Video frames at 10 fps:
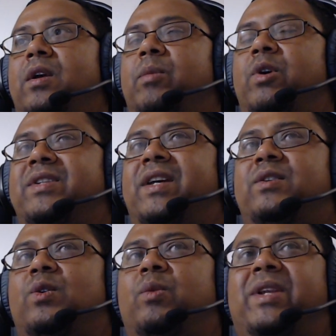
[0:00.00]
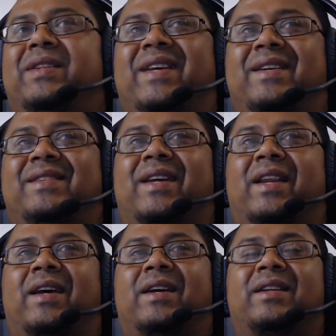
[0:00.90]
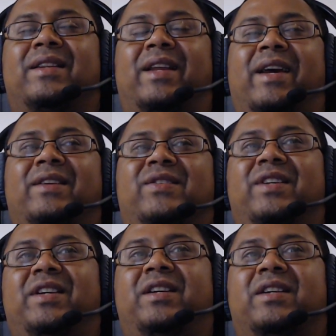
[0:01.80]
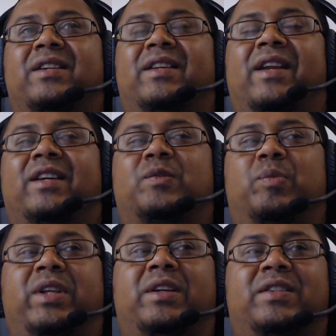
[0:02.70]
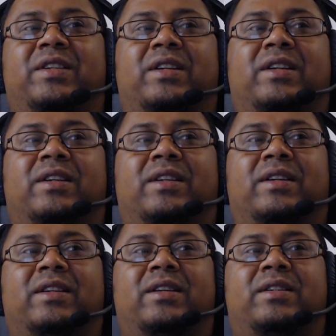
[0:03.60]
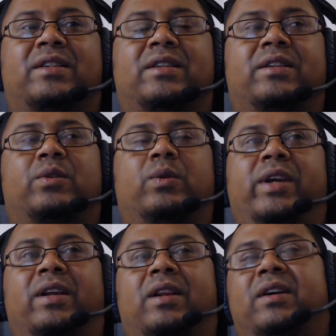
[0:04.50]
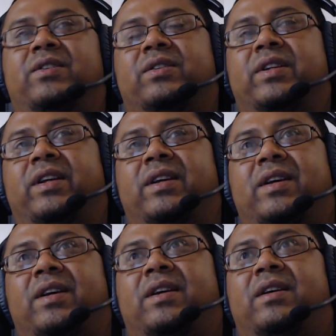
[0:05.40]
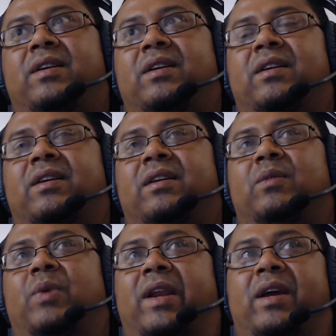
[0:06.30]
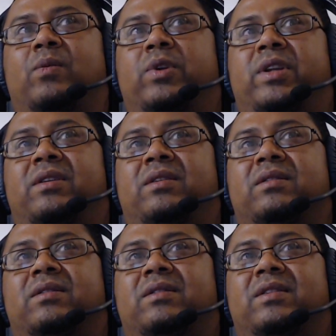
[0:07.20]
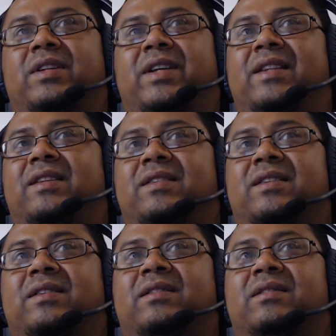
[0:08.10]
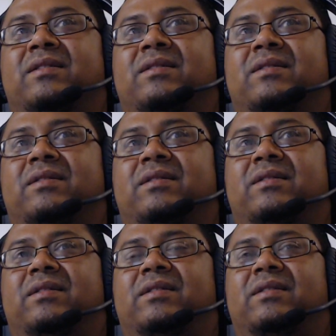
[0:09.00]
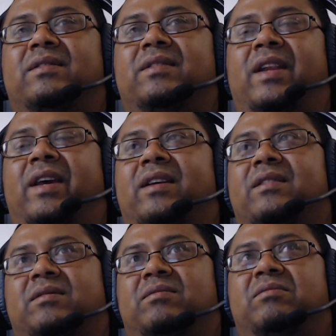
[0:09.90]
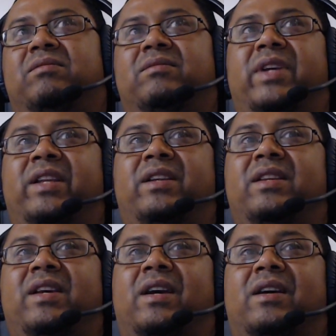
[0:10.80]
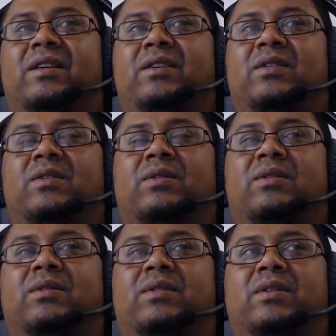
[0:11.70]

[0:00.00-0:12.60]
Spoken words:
because there are so many things that I see here, that I experience here. That it's truly a luxury where I wouldn't get this in like in India, you know.